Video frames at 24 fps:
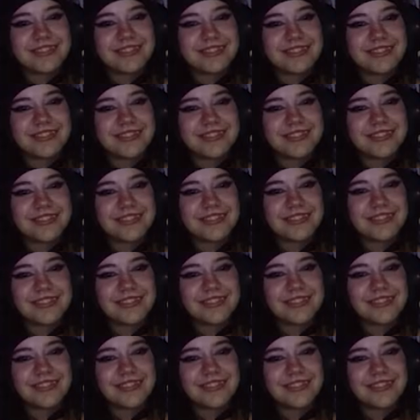
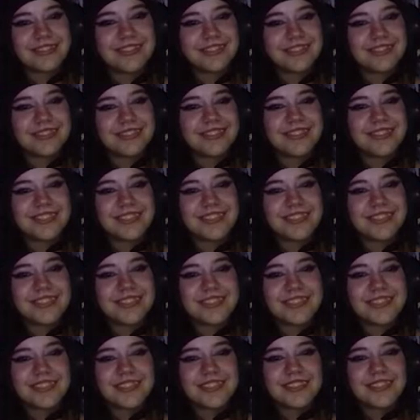
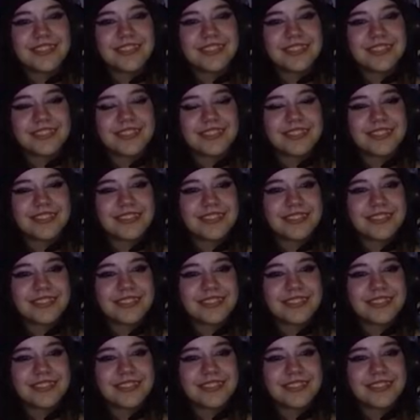[no speech]